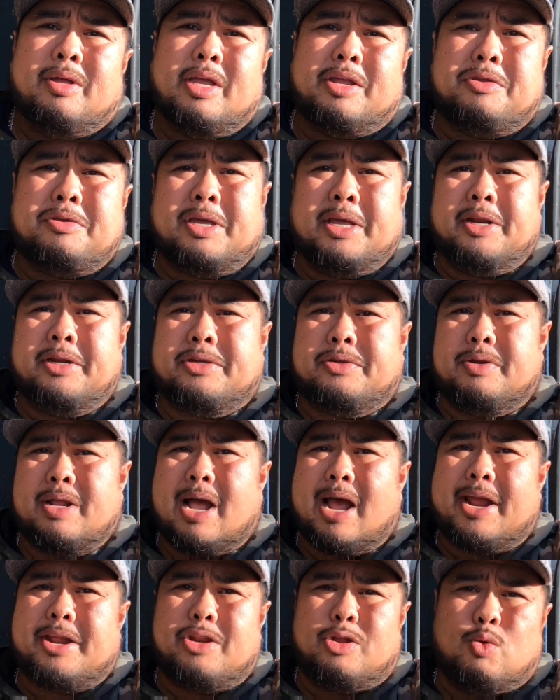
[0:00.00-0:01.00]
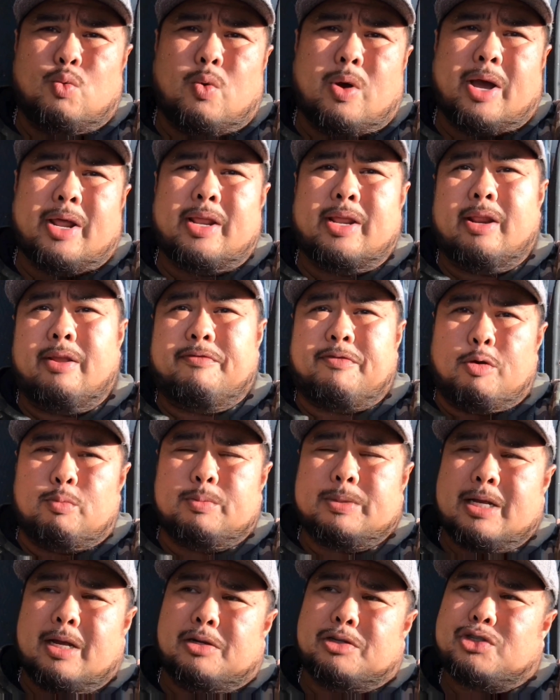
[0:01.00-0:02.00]
and you get it to the height you want and it
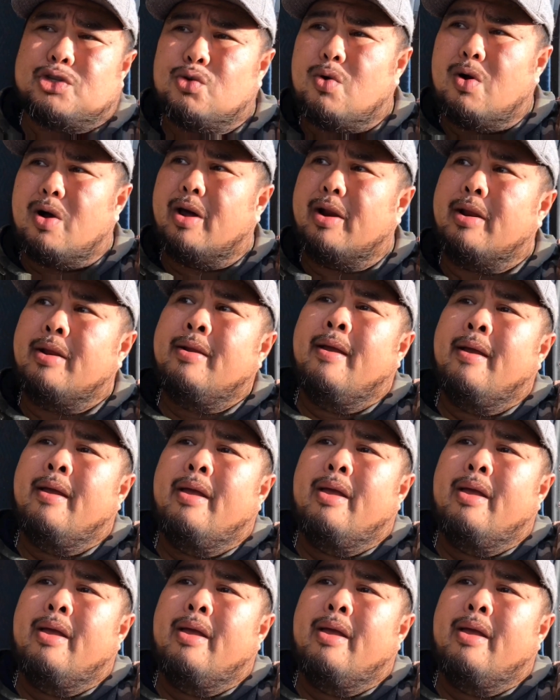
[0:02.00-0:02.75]
foams out and so on,